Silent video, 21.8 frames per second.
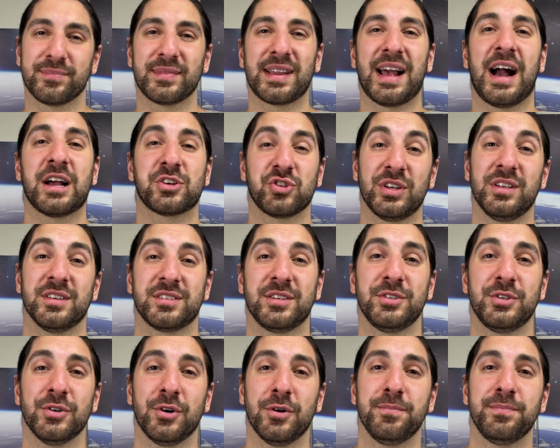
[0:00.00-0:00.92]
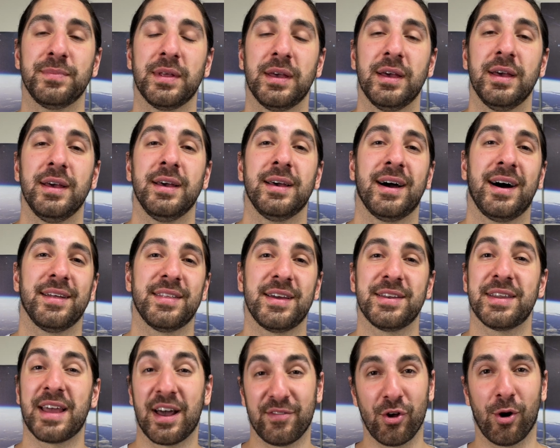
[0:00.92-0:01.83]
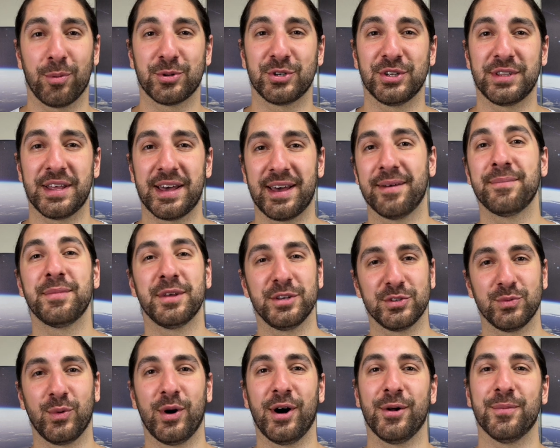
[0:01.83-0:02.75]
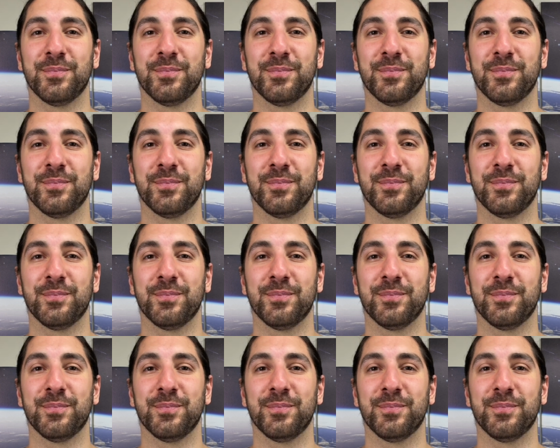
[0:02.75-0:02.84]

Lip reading: actually listen to them, then you have the option there as well.